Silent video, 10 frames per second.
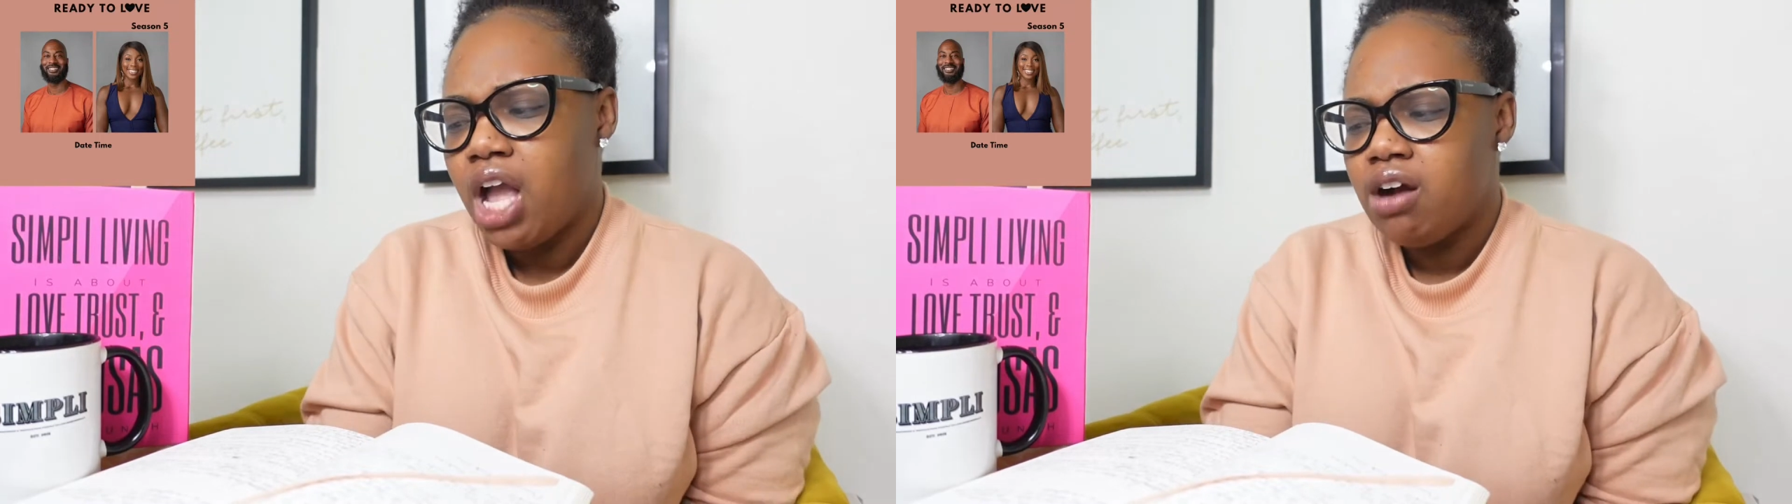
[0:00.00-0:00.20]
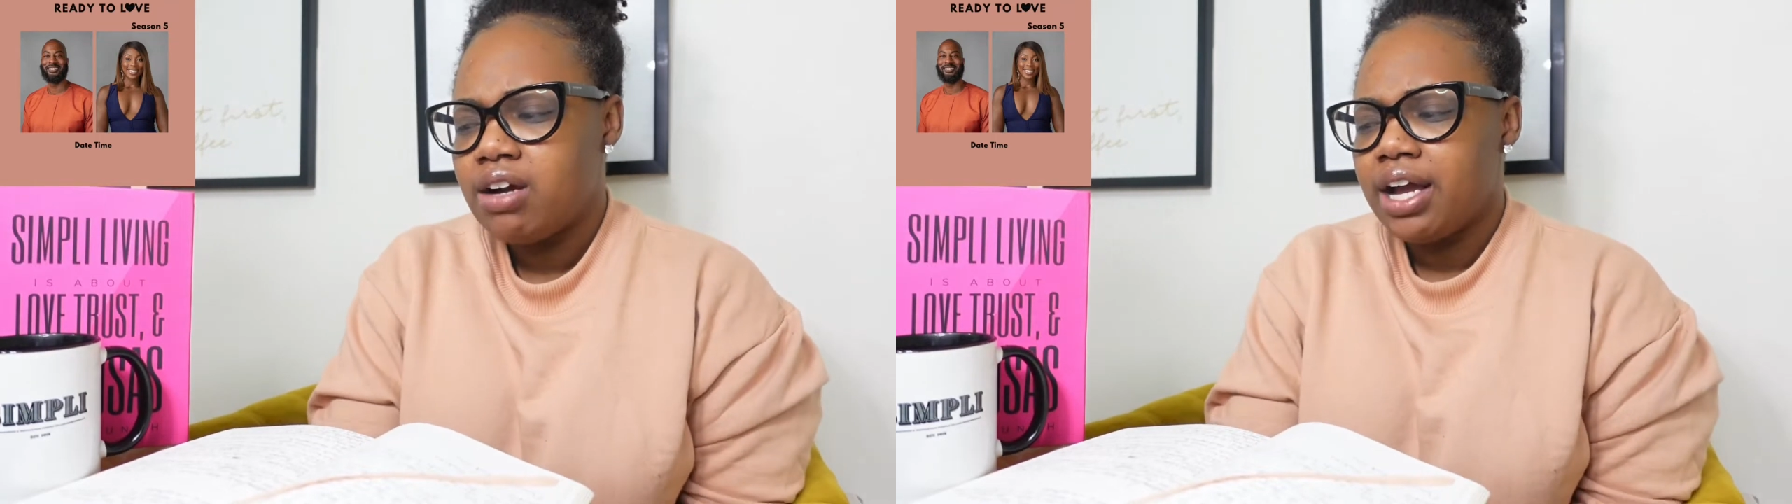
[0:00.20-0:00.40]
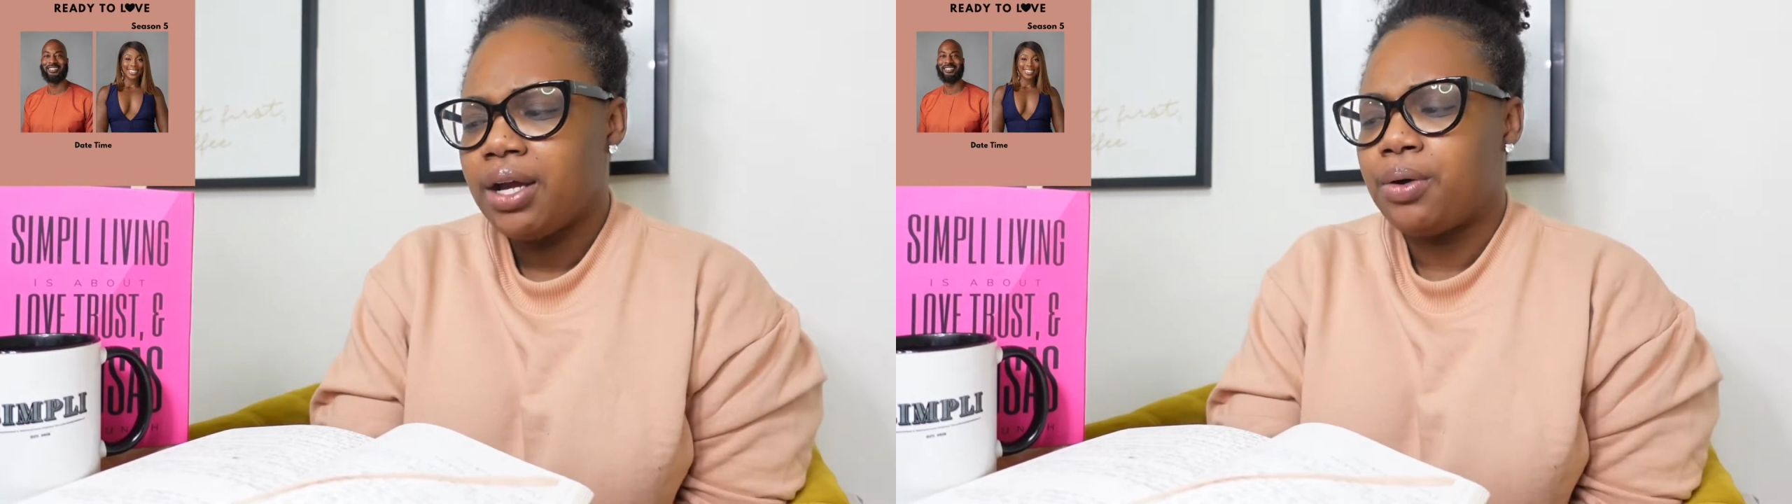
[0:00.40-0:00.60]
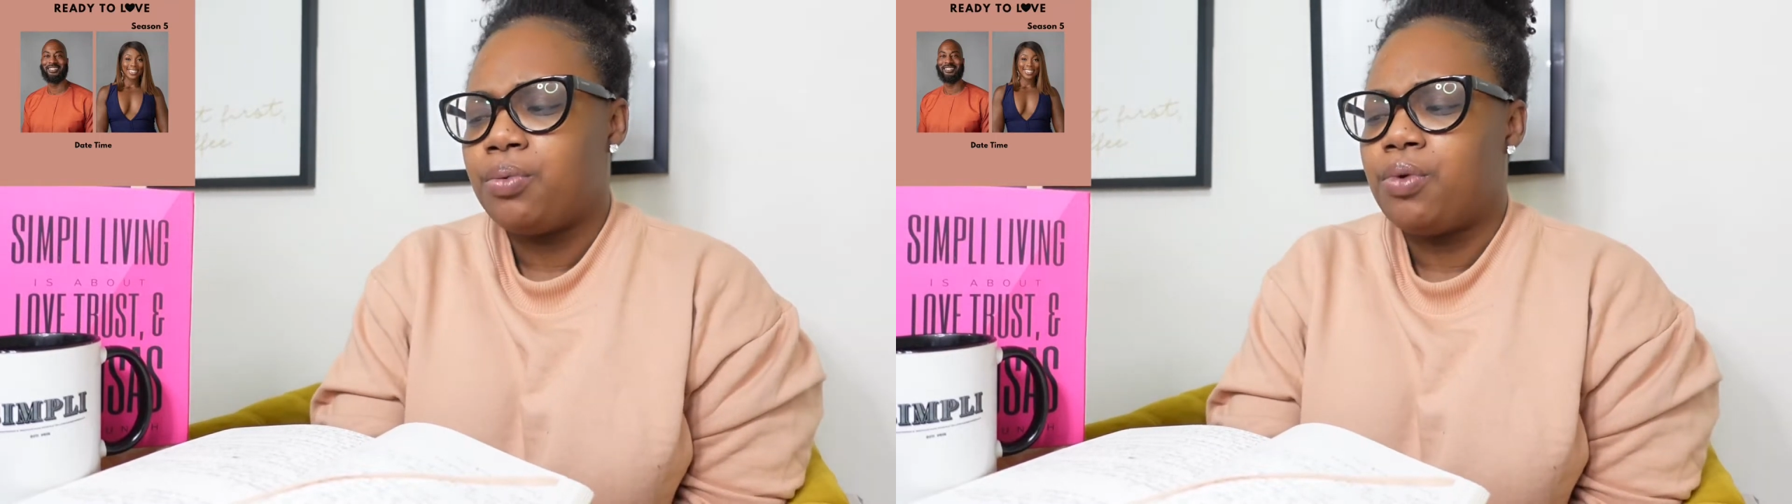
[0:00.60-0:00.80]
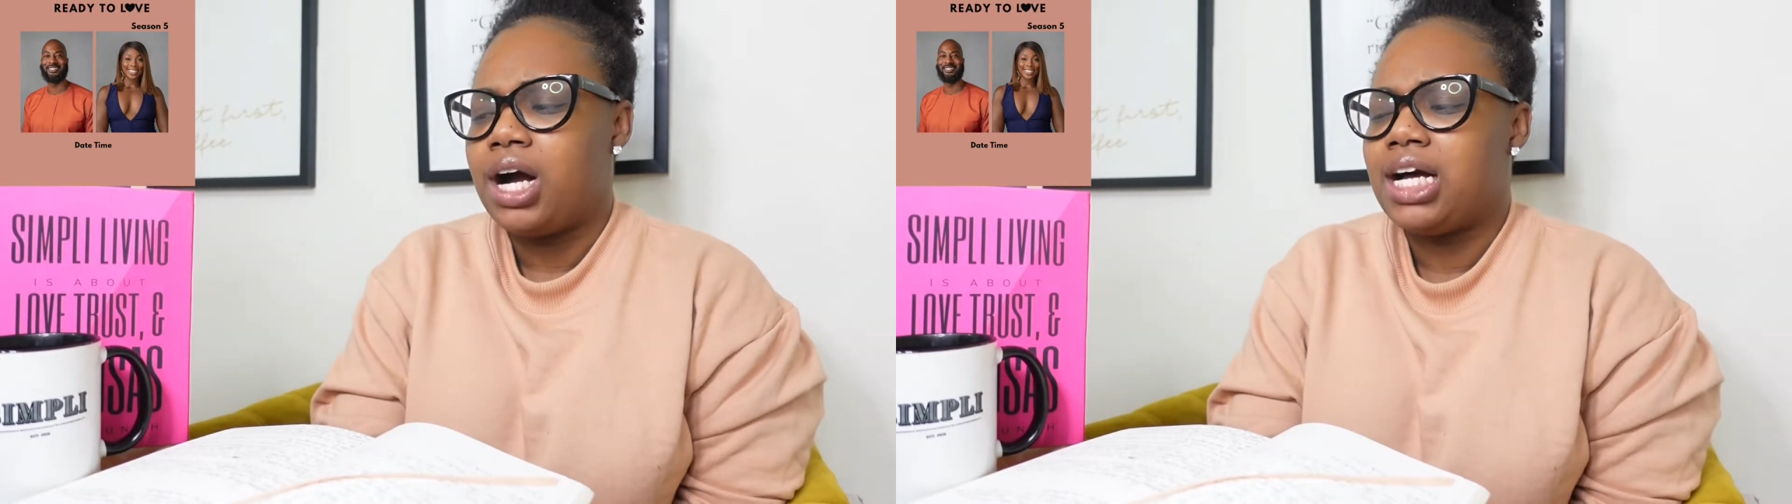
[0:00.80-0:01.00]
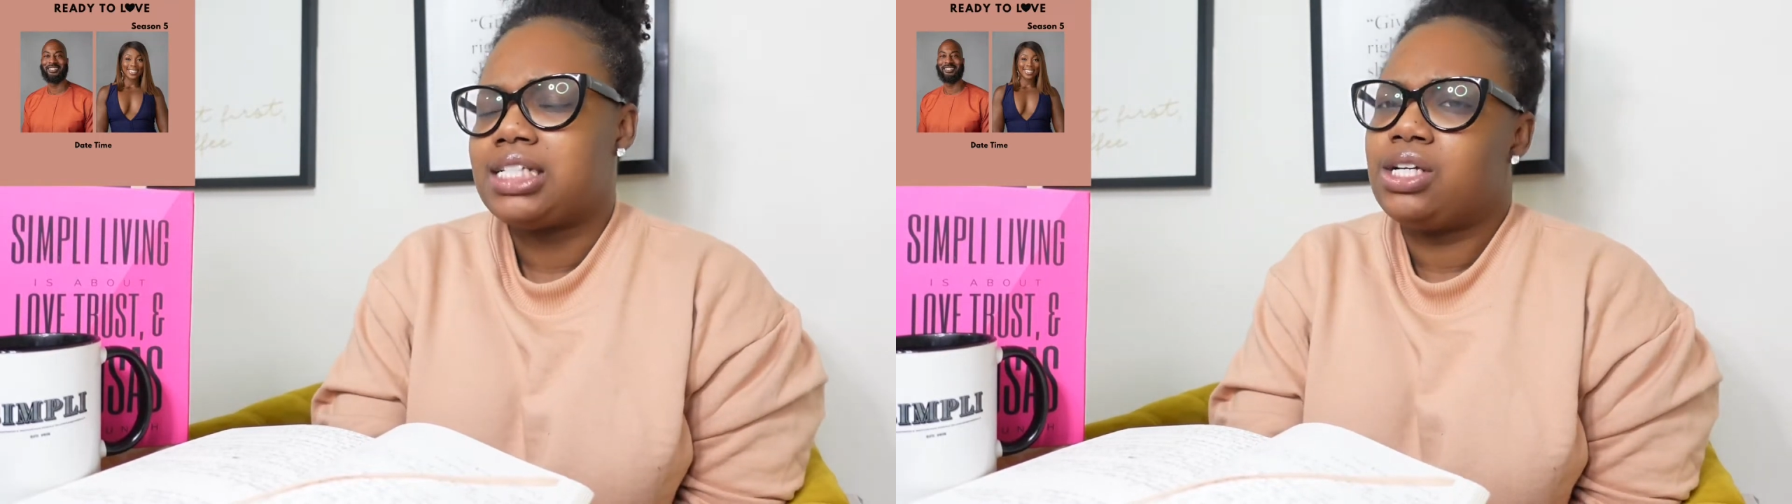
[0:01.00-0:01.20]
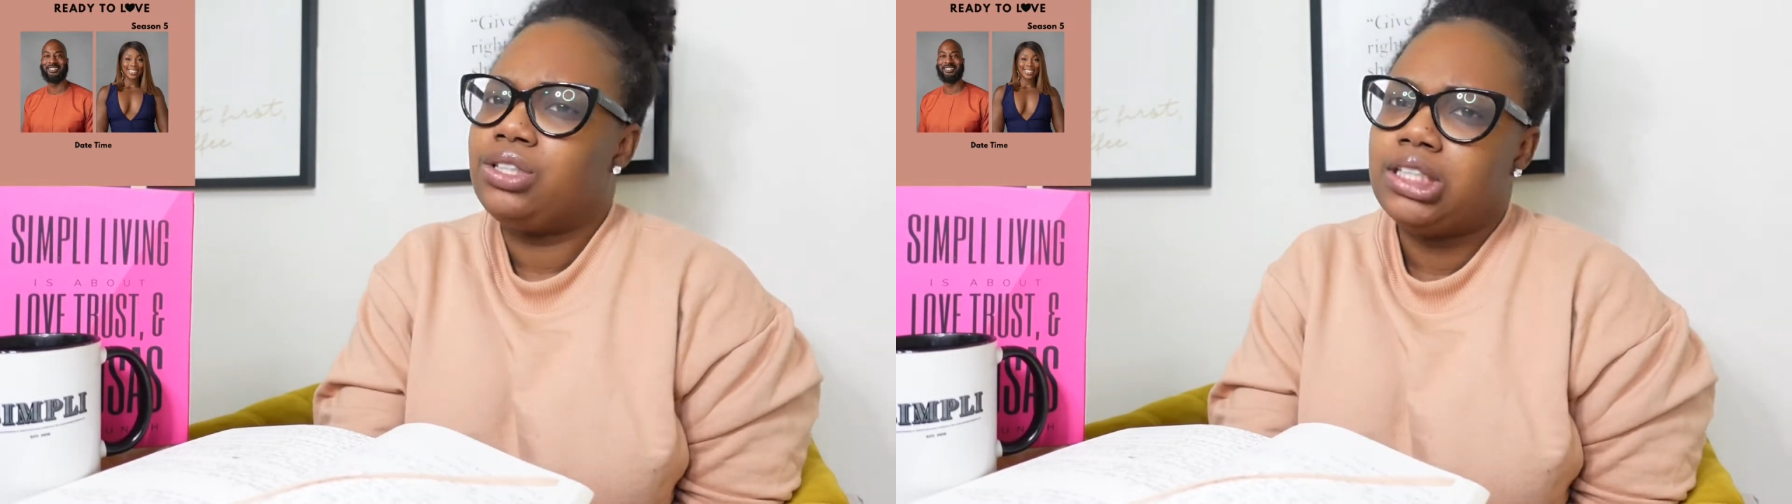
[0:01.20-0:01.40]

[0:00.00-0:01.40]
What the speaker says: okay, why so